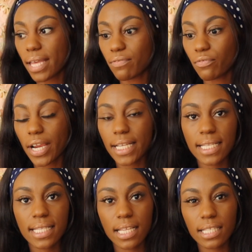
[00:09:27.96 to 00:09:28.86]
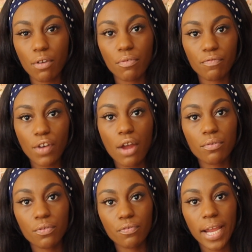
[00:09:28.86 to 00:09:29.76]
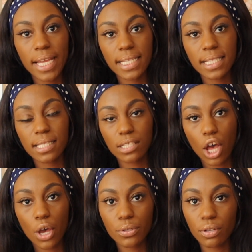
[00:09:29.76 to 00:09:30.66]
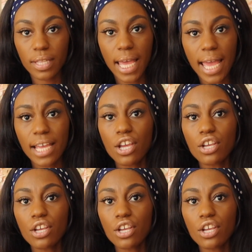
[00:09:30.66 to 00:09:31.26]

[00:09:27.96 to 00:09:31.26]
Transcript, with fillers: a friends is it a referral friends code on there